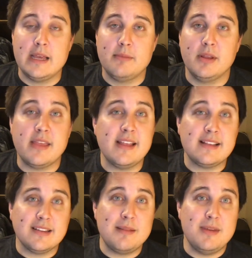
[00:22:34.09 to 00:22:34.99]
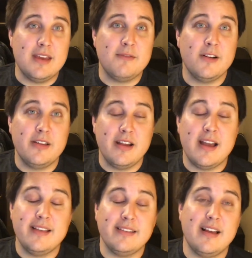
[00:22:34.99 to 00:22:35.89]
But I think that's going to be it for you
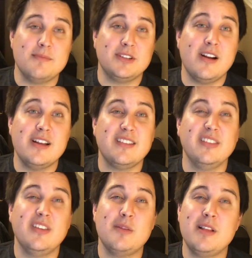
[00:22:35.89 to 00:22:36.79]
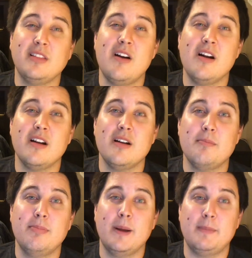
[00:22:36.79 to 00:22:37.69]
guys. I'm sorry it's a little bit longer,
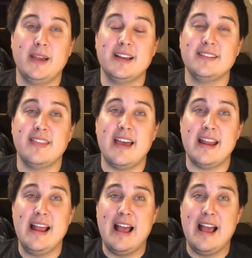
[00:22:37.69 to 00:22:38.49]
but because of that,